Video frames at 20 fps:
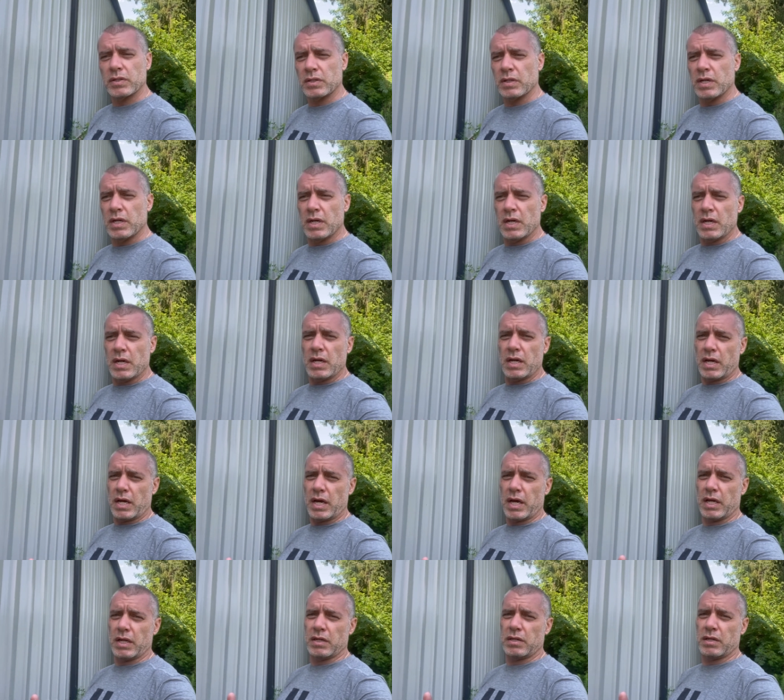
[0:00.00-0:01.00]
And,
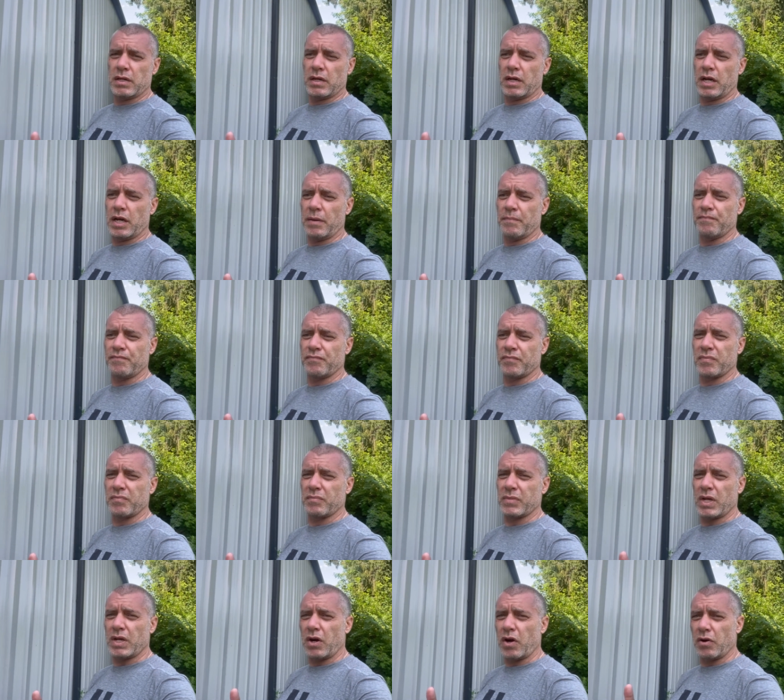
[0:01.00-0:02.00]
and um,
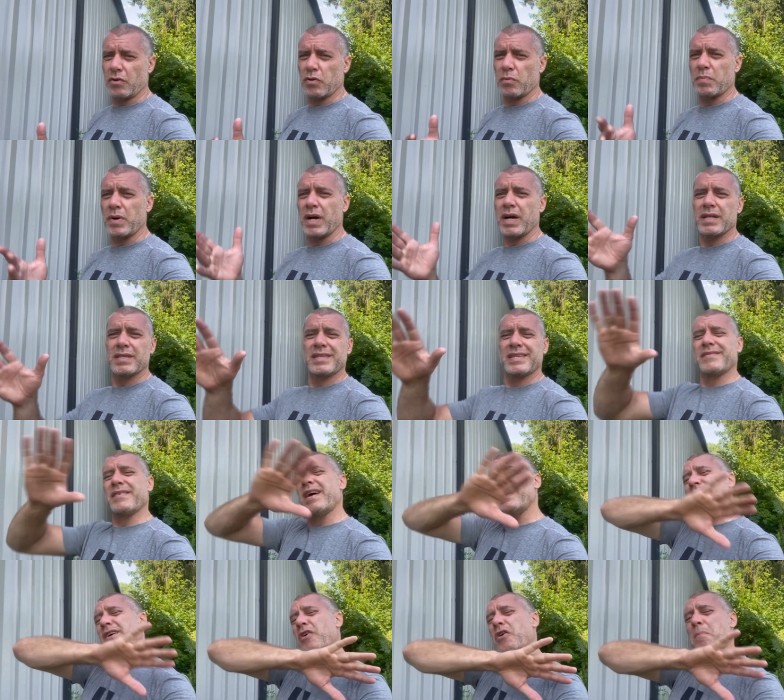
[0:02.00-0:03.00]
arthropods